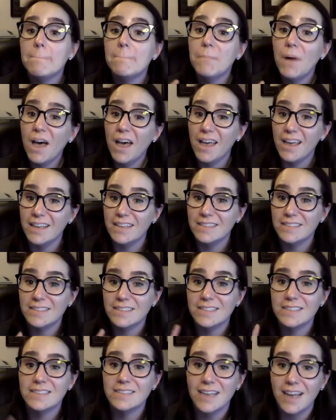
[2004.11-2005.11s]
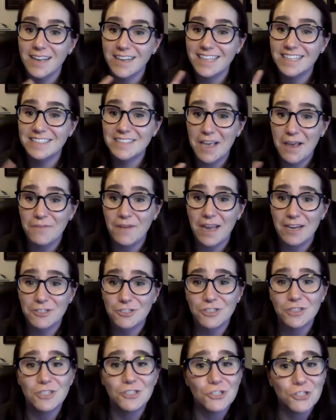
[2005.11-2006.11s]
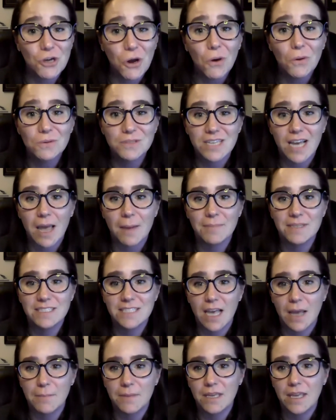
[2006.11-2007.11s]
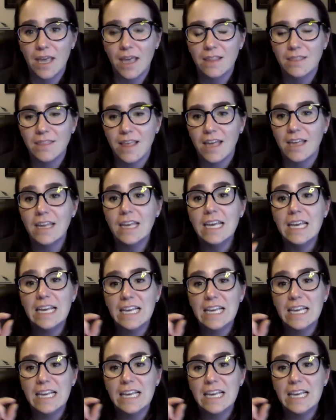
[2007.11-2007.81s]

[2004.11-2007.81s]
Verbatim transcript: but studies have actually shown time and time again that